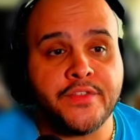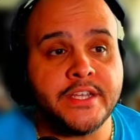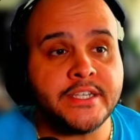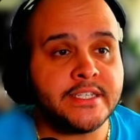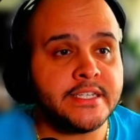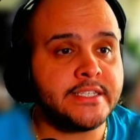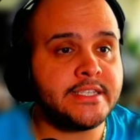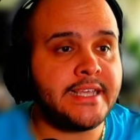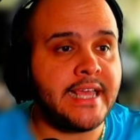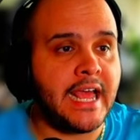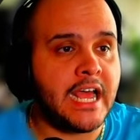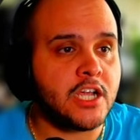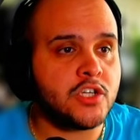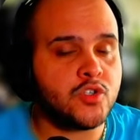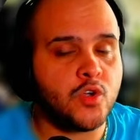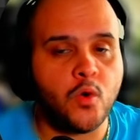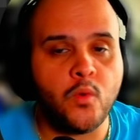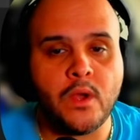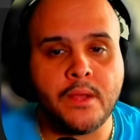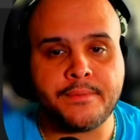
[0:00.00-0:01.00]
This is the
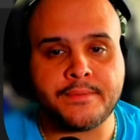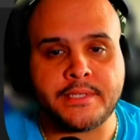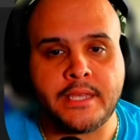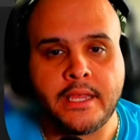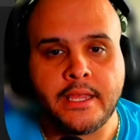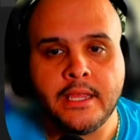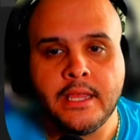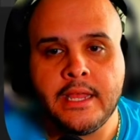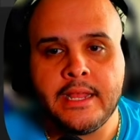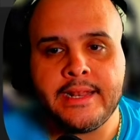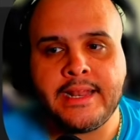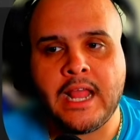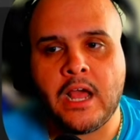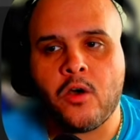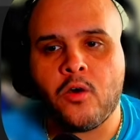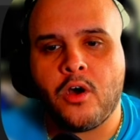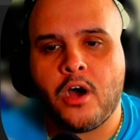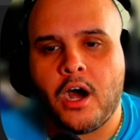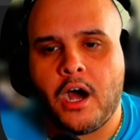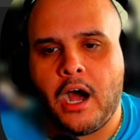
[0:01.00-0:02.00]
actual website.
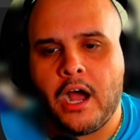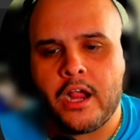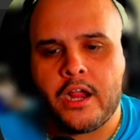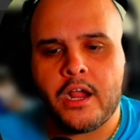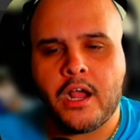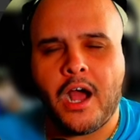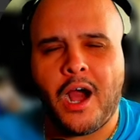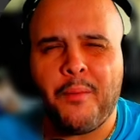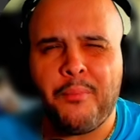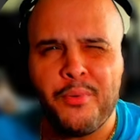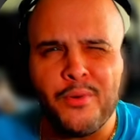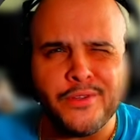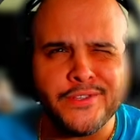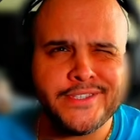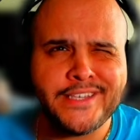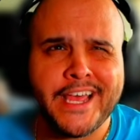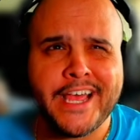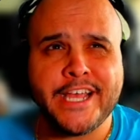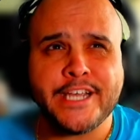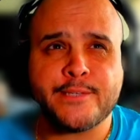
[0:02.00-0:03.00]
Now, a couple
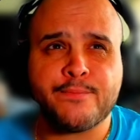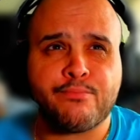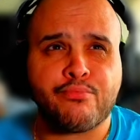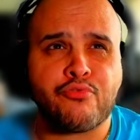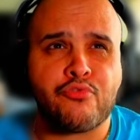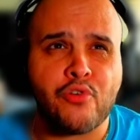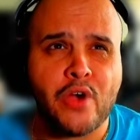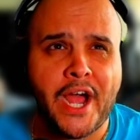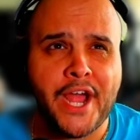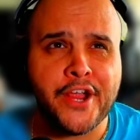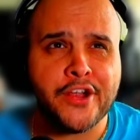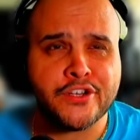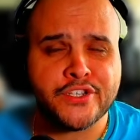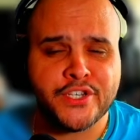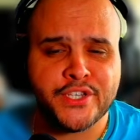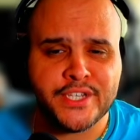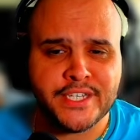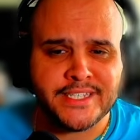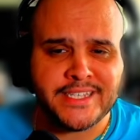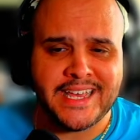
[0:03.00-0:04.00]
days prior
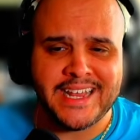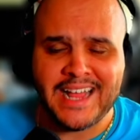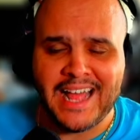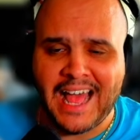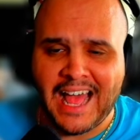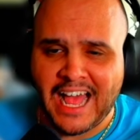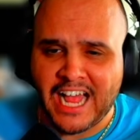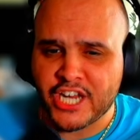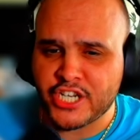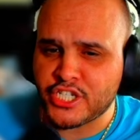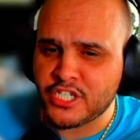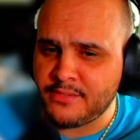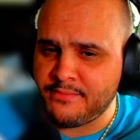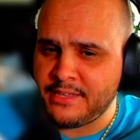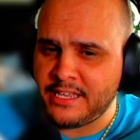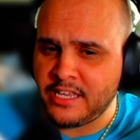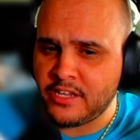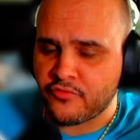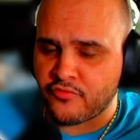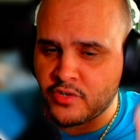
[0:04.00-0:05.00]
to the set actually
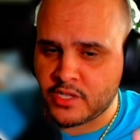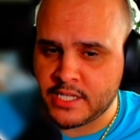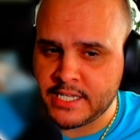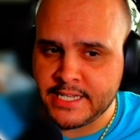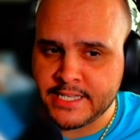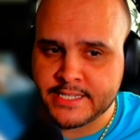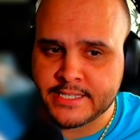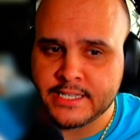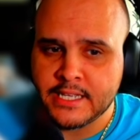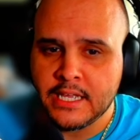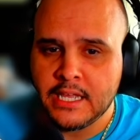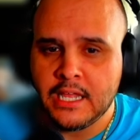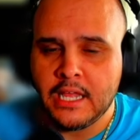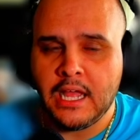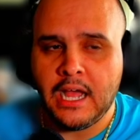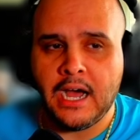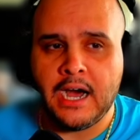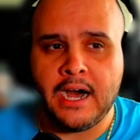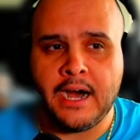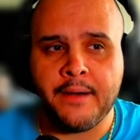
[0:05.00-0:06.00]
being released,
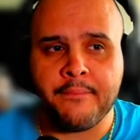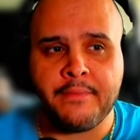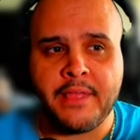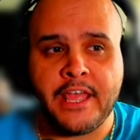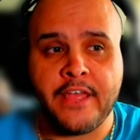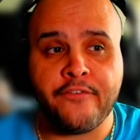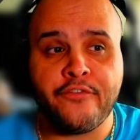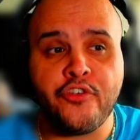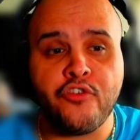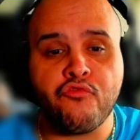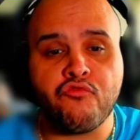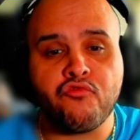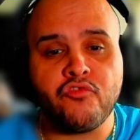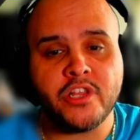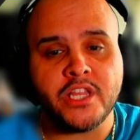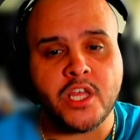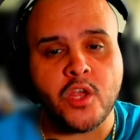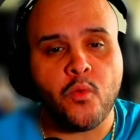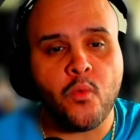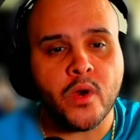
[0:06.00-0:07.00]
if you
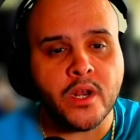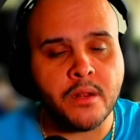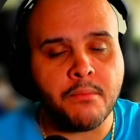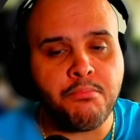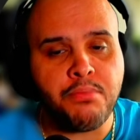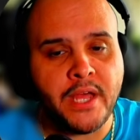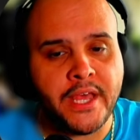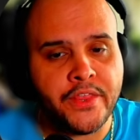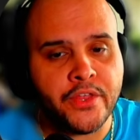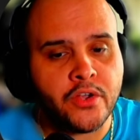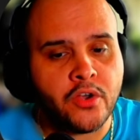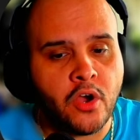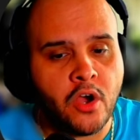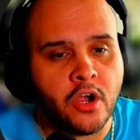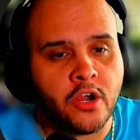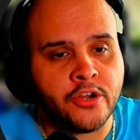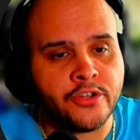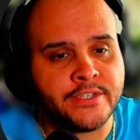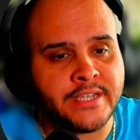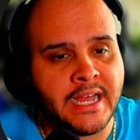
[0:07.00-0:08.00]
really want to play the
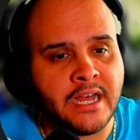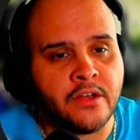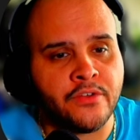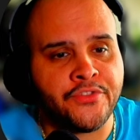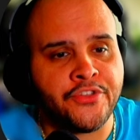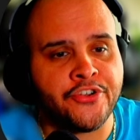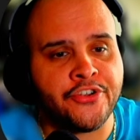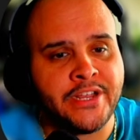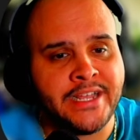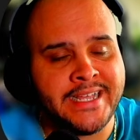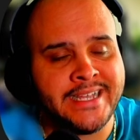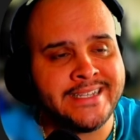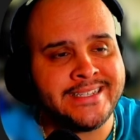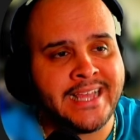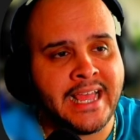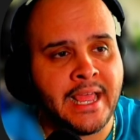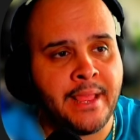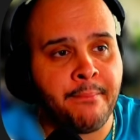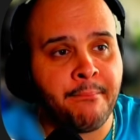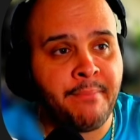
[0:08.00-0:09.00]
cards out, there
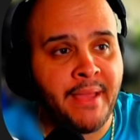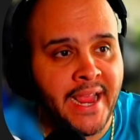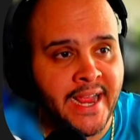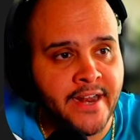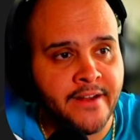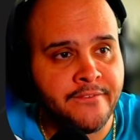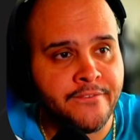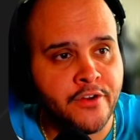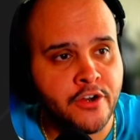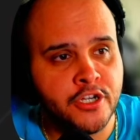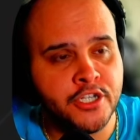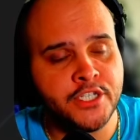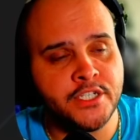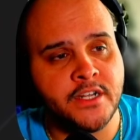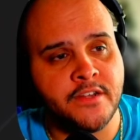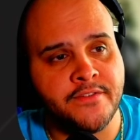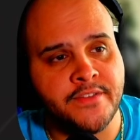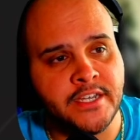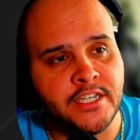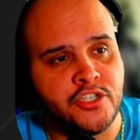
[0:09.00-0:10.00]
is a beta
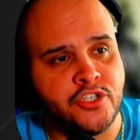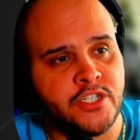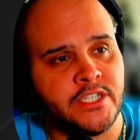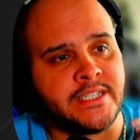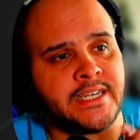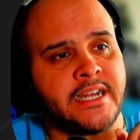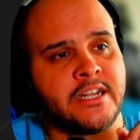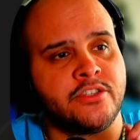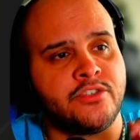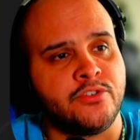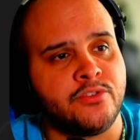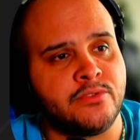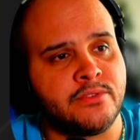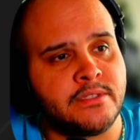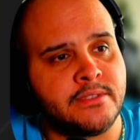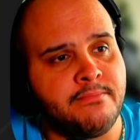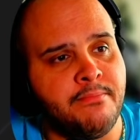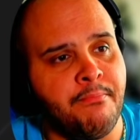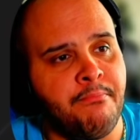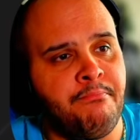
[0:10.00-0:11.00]
version of this. You just got to do
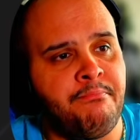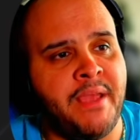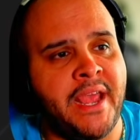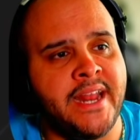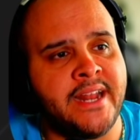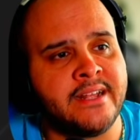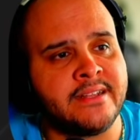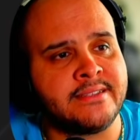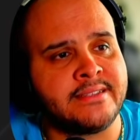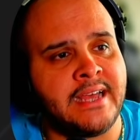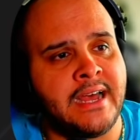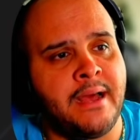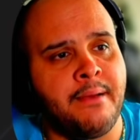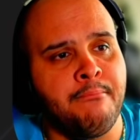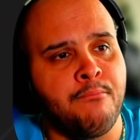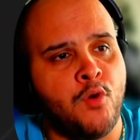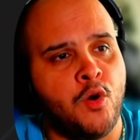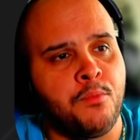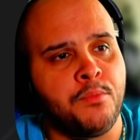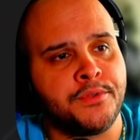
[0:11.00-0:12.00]

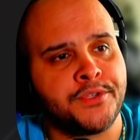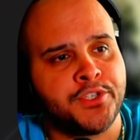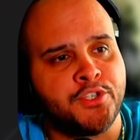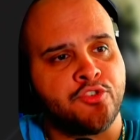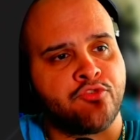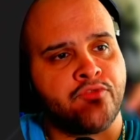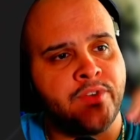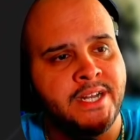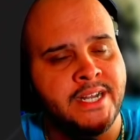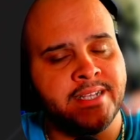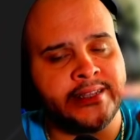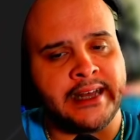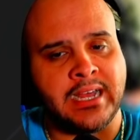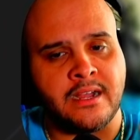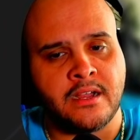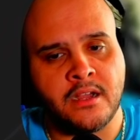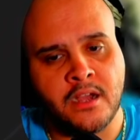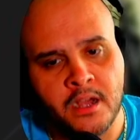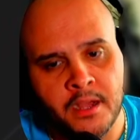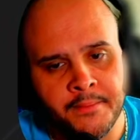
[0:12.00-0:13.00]

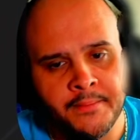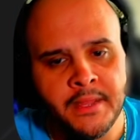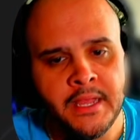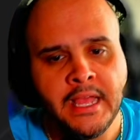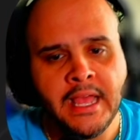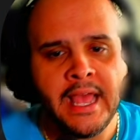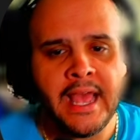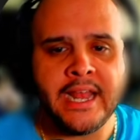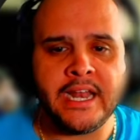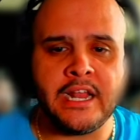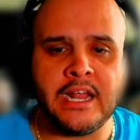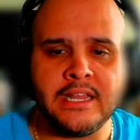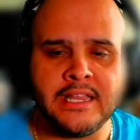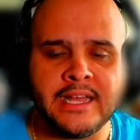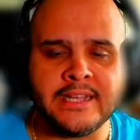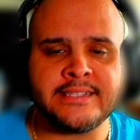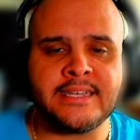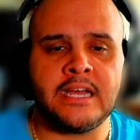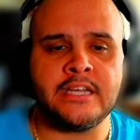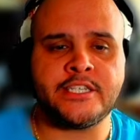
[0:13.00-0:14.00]
beta.mobilesuitarena.com, and a
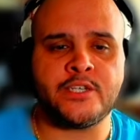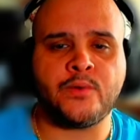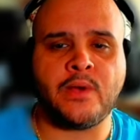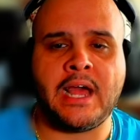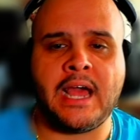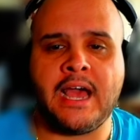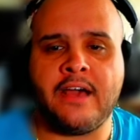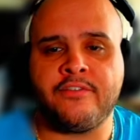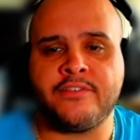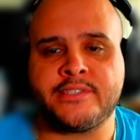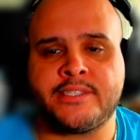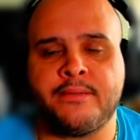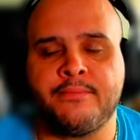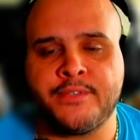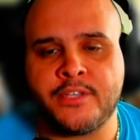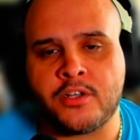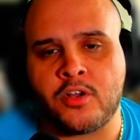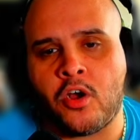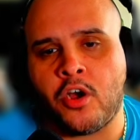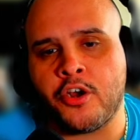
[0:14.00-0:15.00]
lot of times it will have some
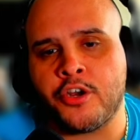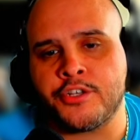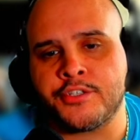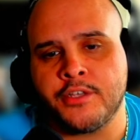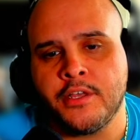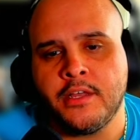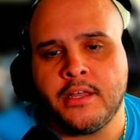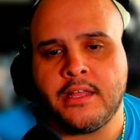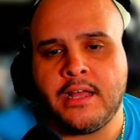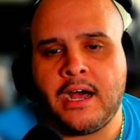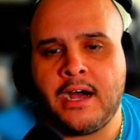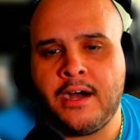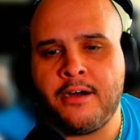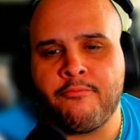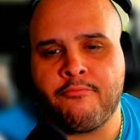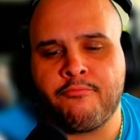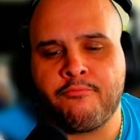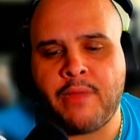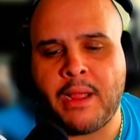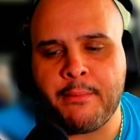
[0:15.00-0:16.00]
of the cards
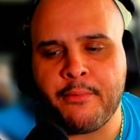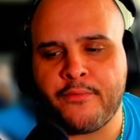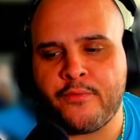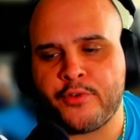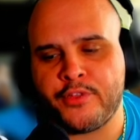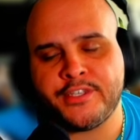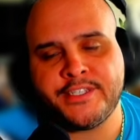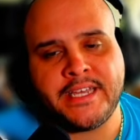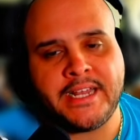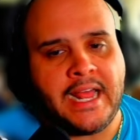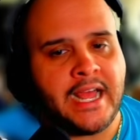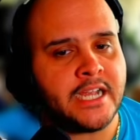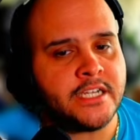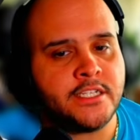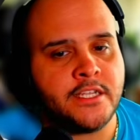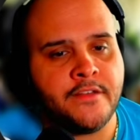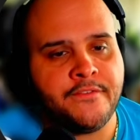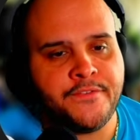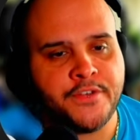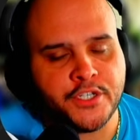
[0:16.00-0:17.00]
right before the set
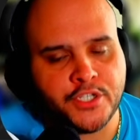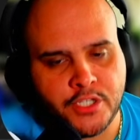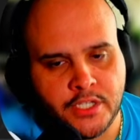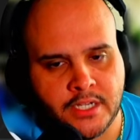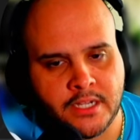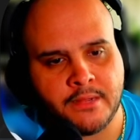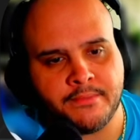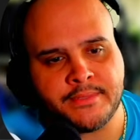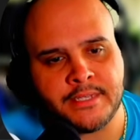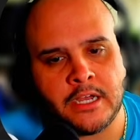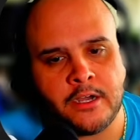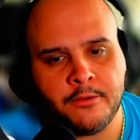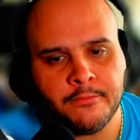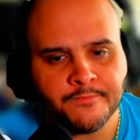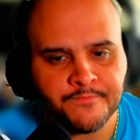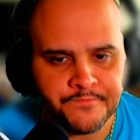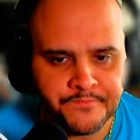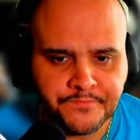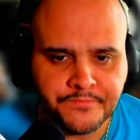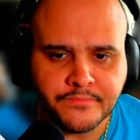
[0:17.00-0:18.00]
actually officially comes out.